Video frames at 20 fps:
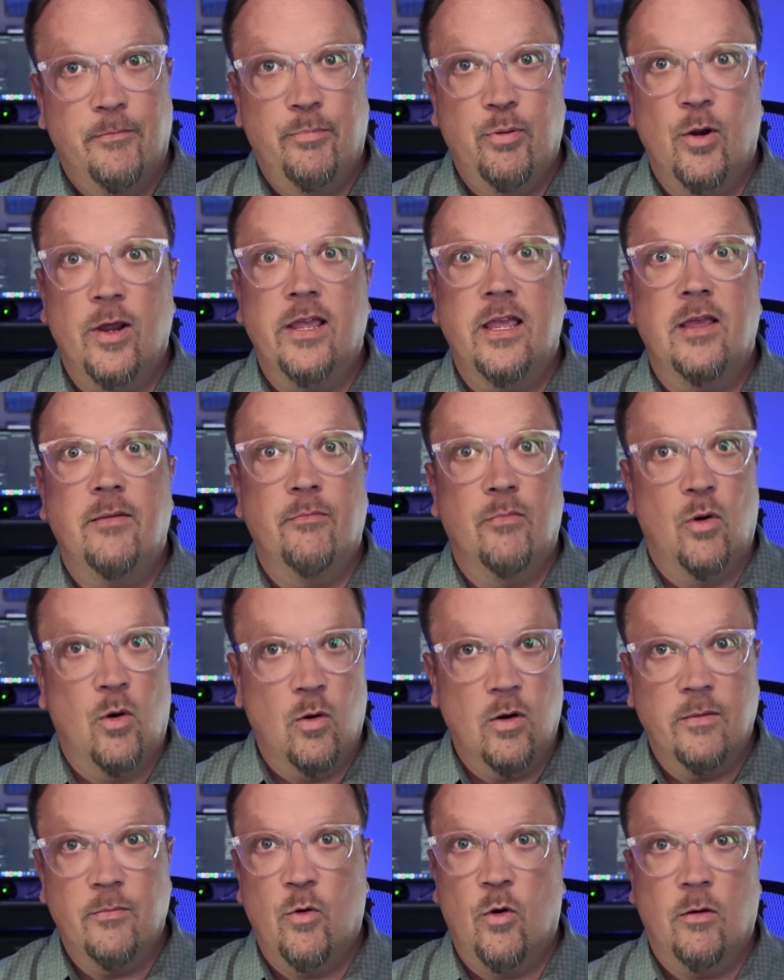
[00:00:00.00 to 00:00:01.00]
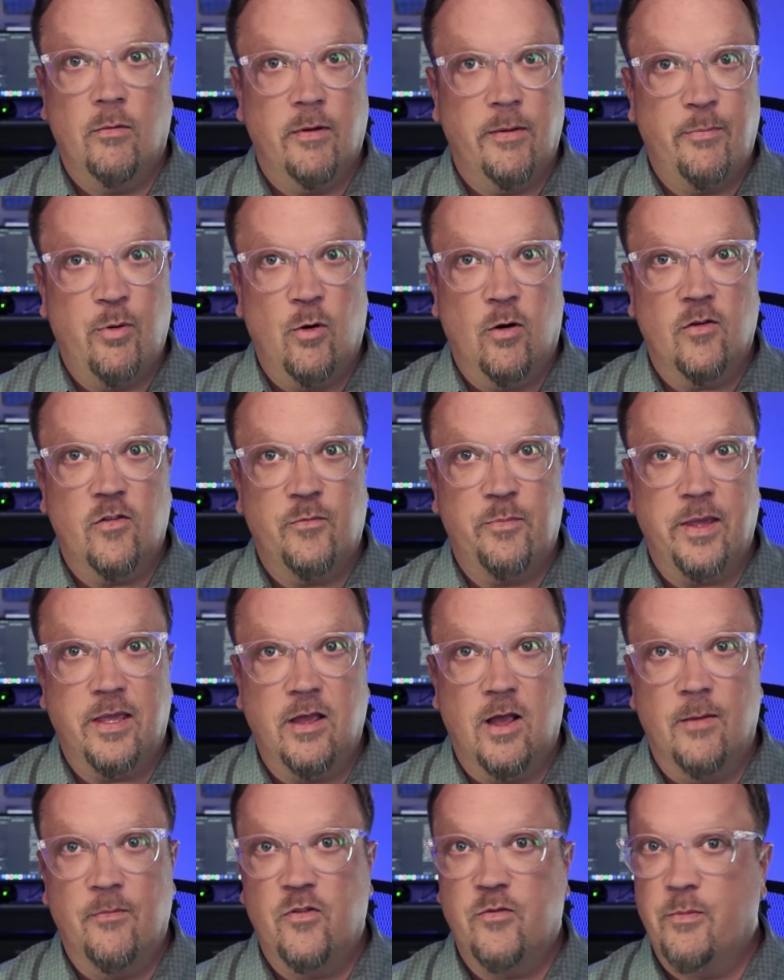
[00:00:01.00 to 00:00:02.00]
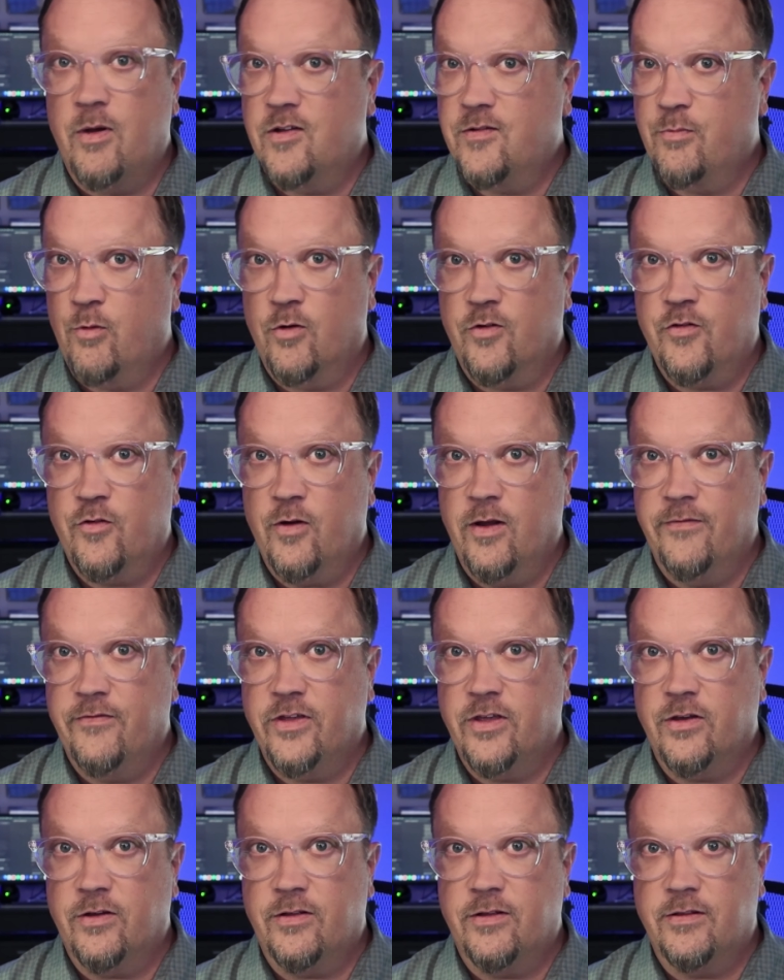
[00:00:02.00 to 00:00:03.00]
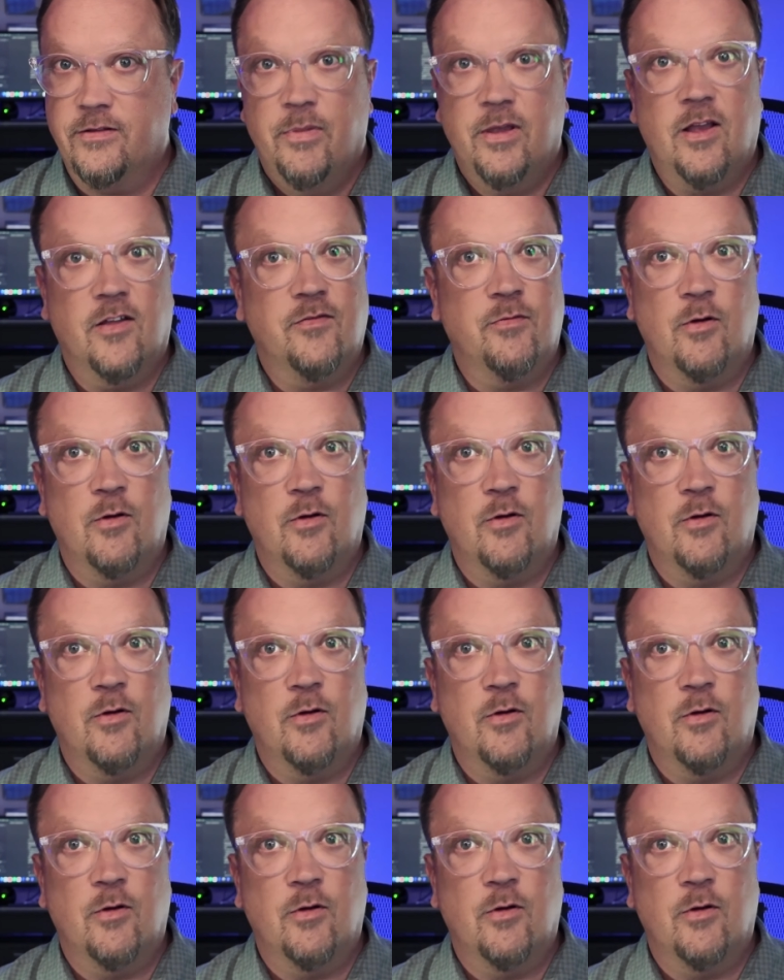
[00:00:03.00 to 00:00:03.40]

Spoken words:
bringing more and more reports becomes much more trivial because